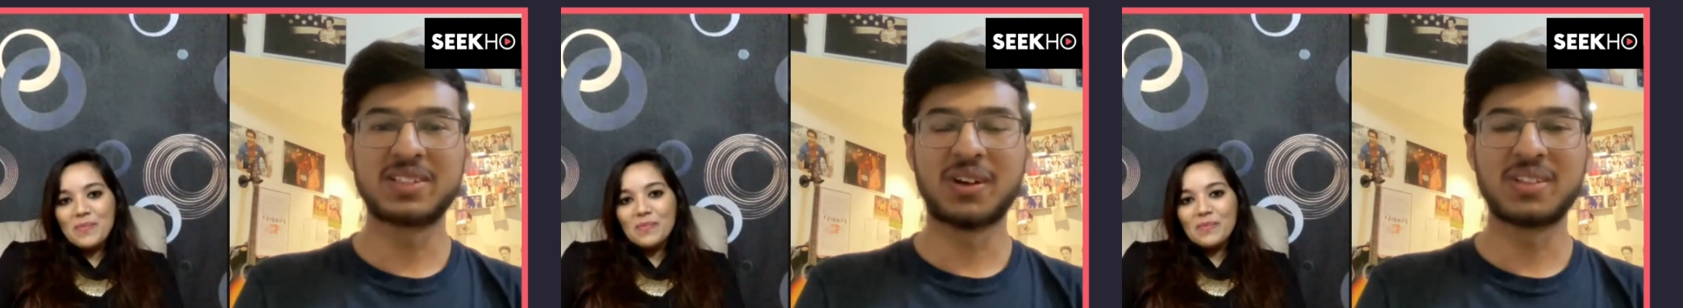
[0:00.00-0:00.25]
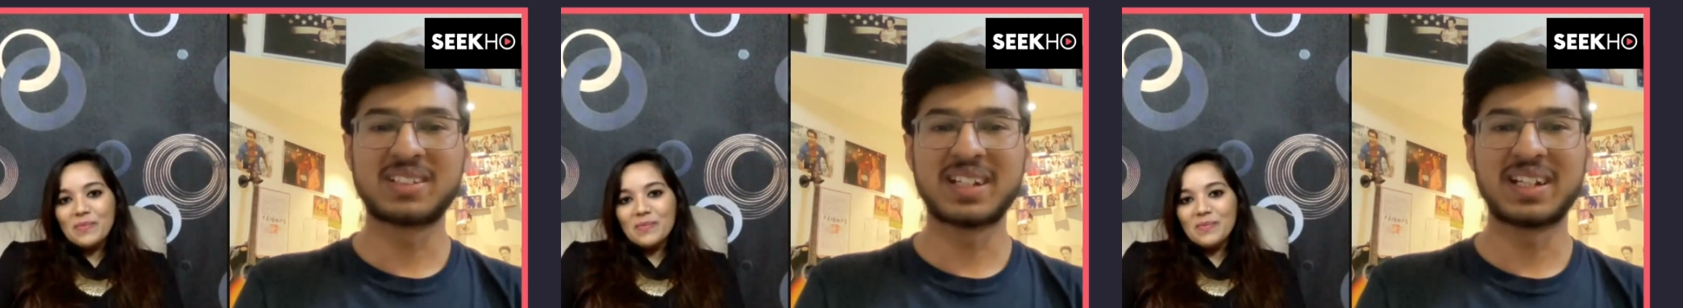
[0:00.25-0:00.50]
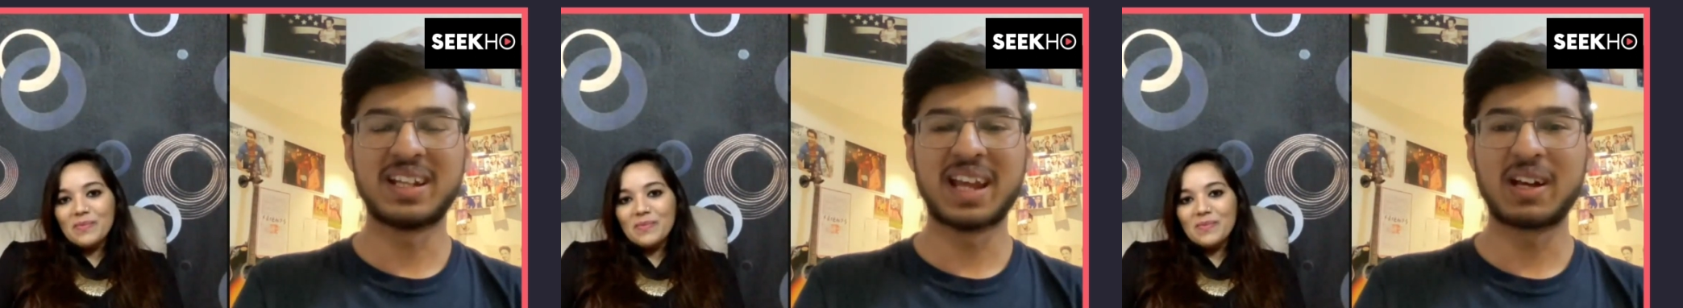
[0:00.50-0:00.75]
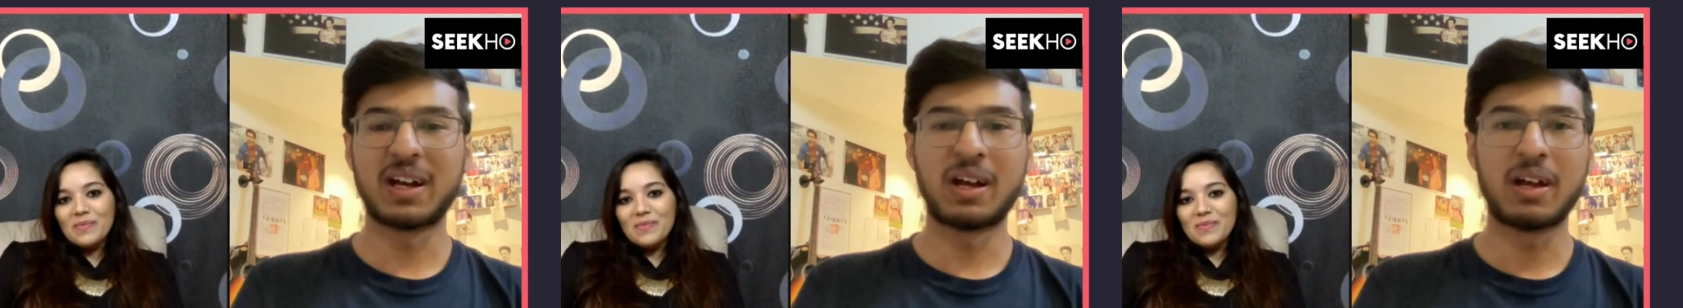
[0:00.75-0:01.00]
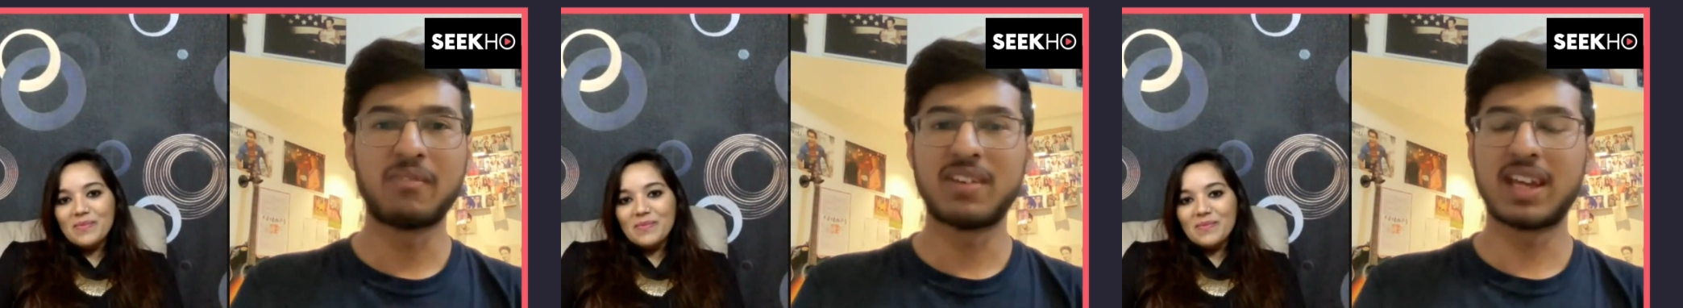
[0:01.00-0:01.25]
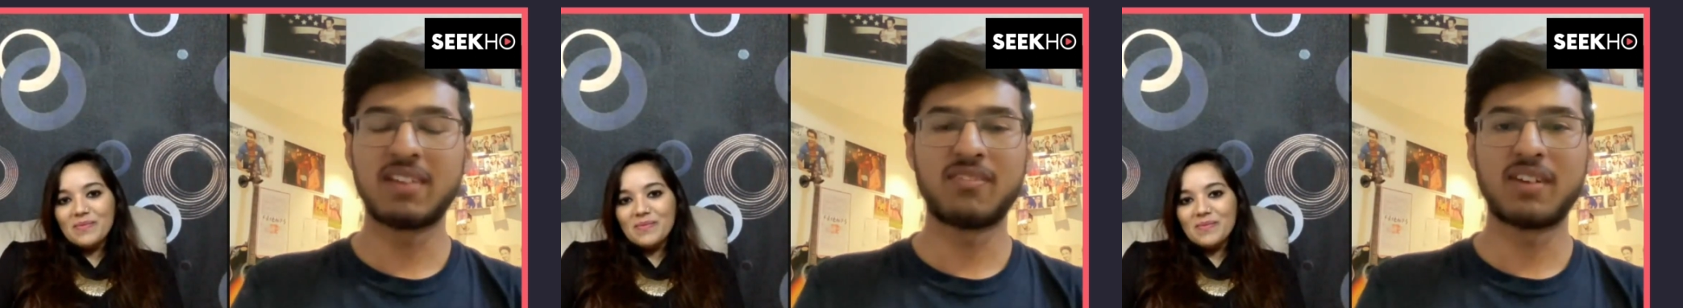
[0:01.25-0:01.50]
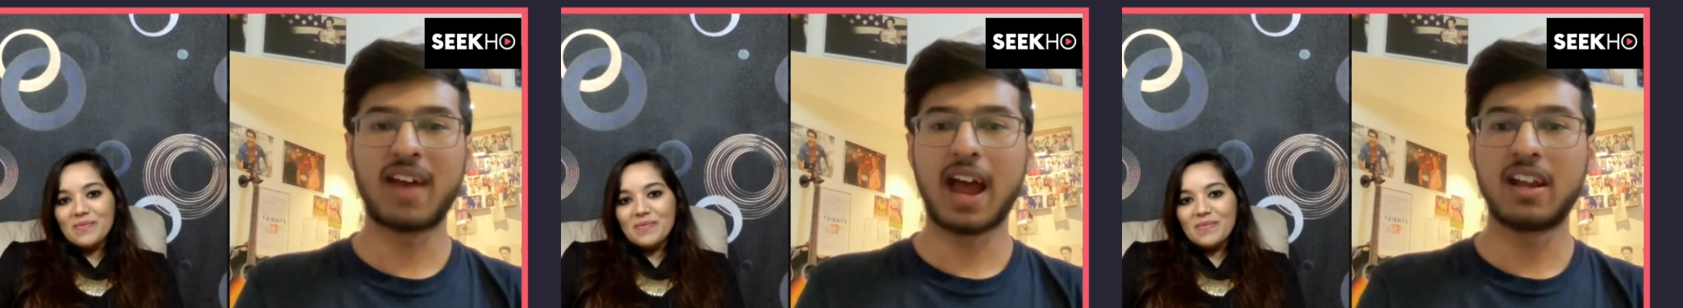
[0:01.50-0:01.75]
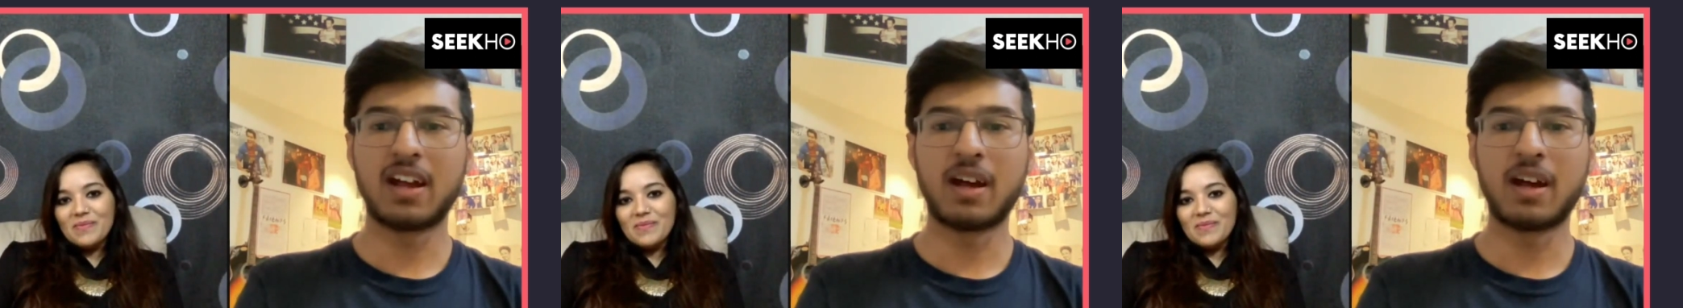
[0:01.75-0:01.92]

Speaker 1: exhausted like uh, we we've had